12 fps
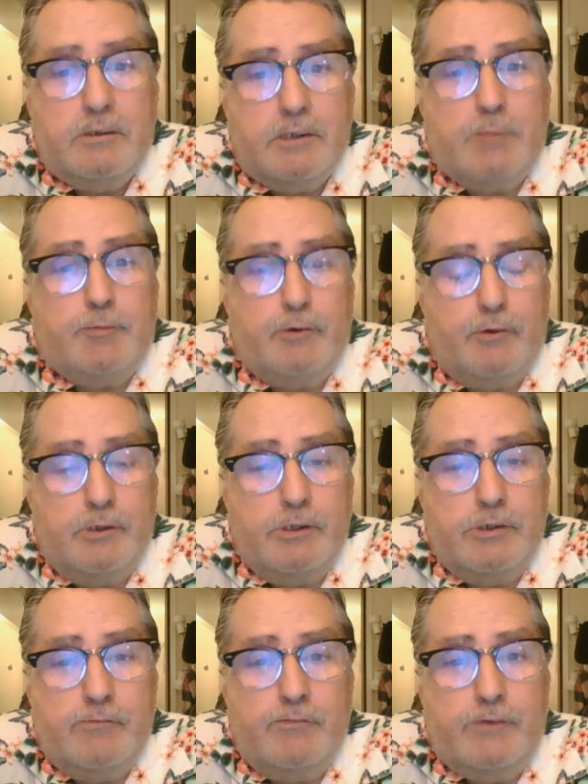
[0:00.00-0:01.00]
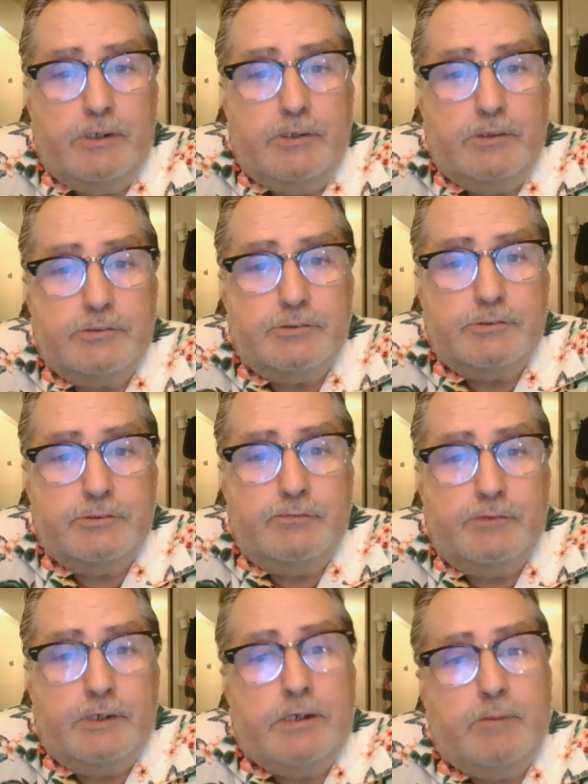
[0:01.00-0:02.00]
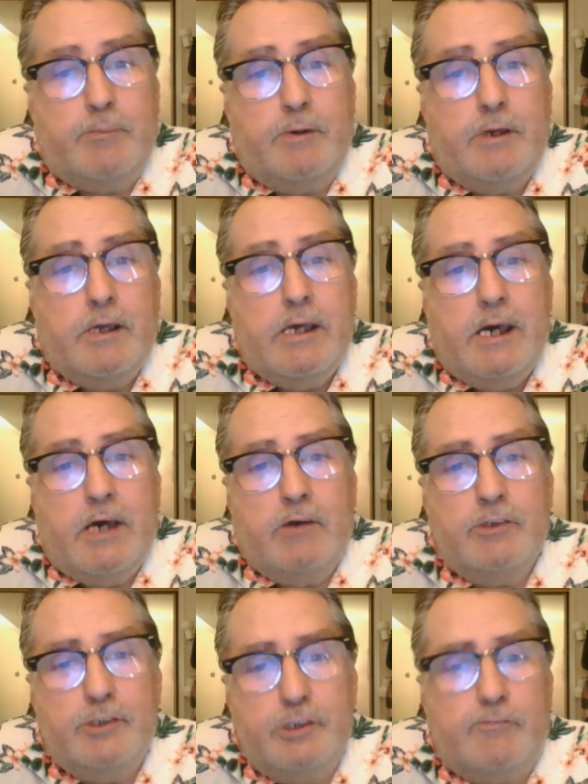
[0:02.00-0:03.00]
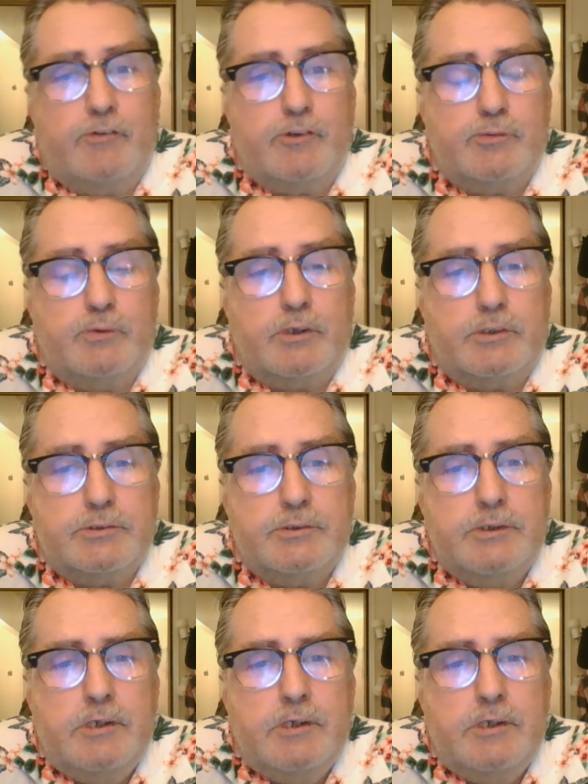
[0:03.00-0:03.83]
couple earlier videos, you'll find out how the universe works.